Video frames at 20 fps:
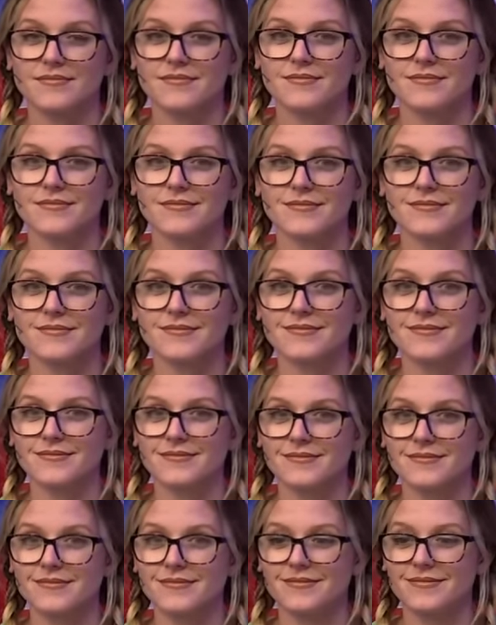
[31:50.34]

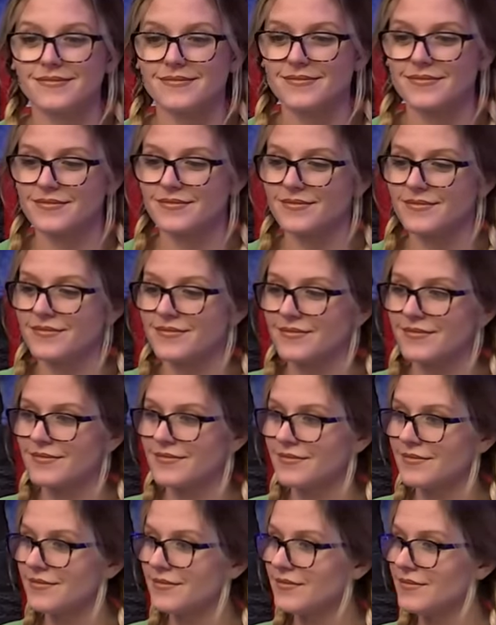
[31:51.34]

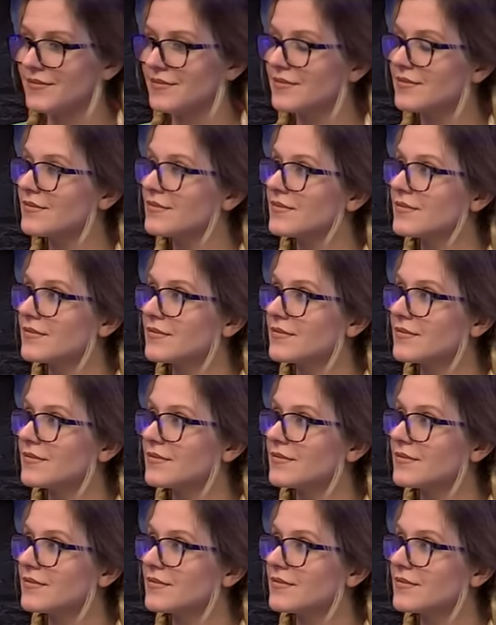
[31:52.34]
This person isn't speaking.